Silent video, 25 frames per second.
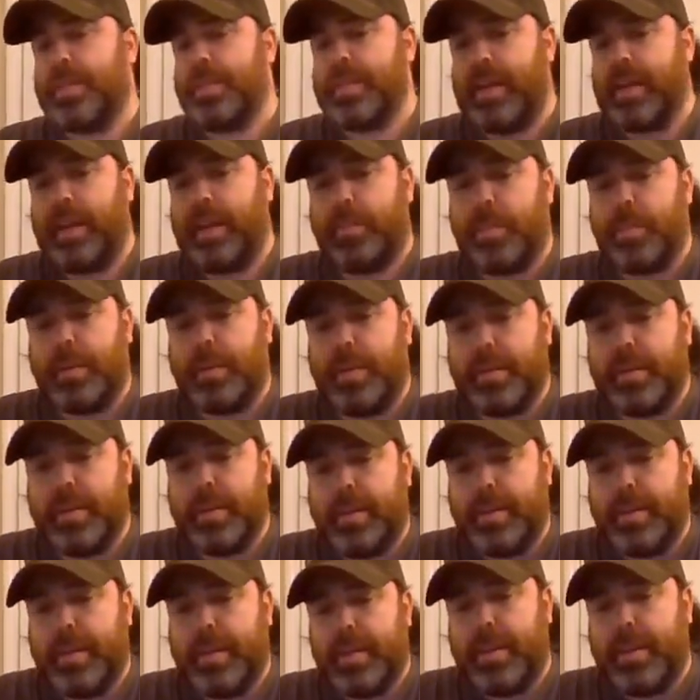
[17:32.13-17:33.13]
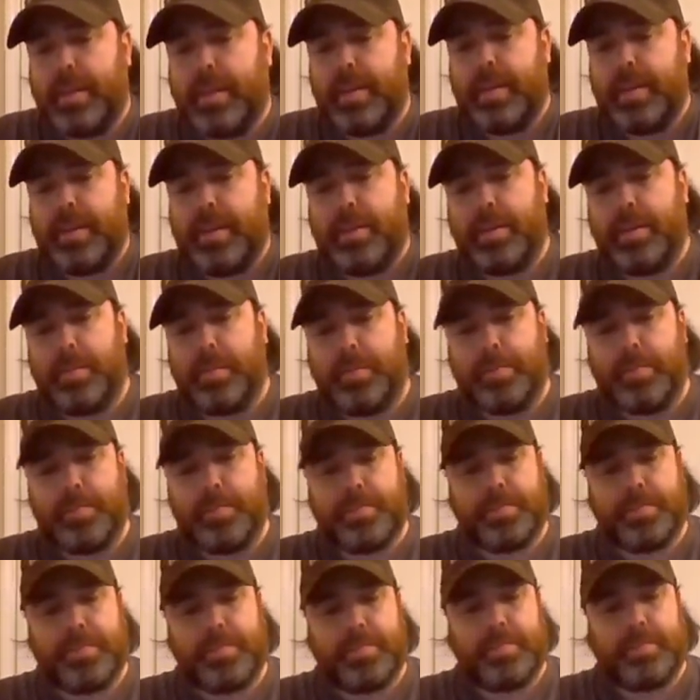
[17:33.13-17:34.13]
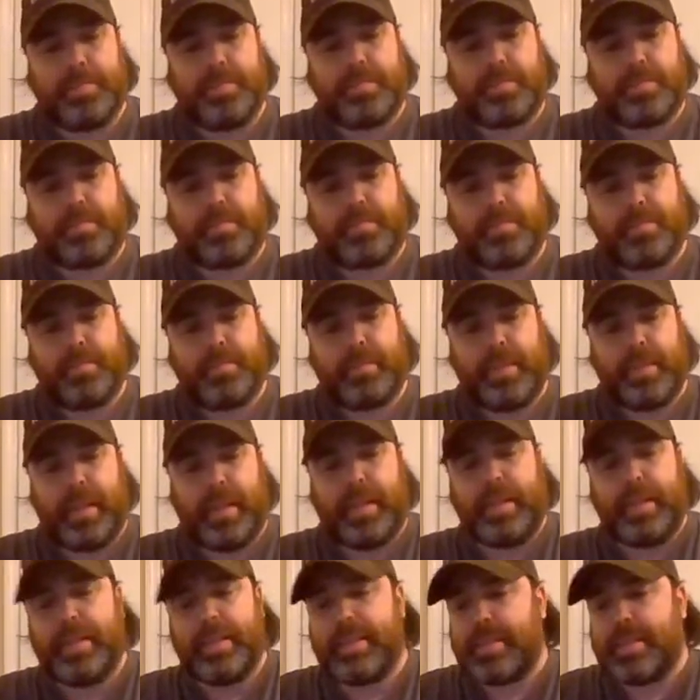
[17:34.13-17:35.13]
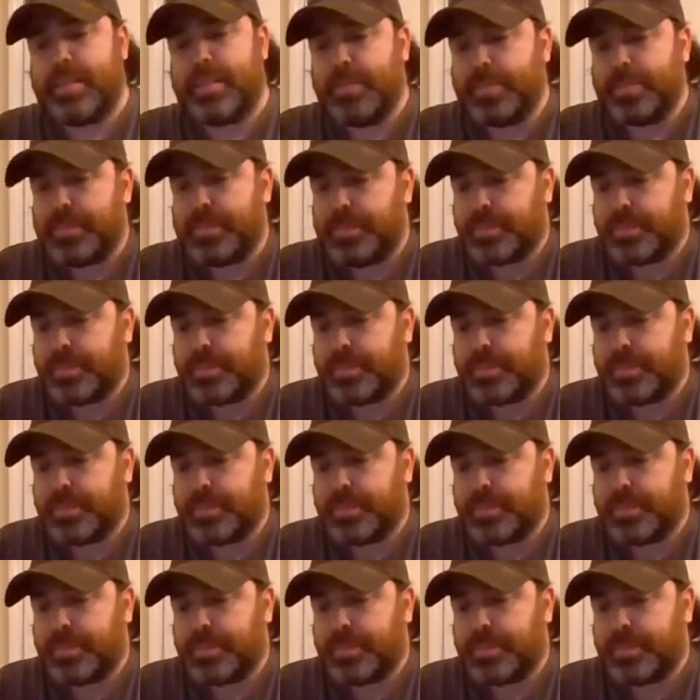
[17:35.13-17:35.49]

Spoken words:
much happened. Um, I guess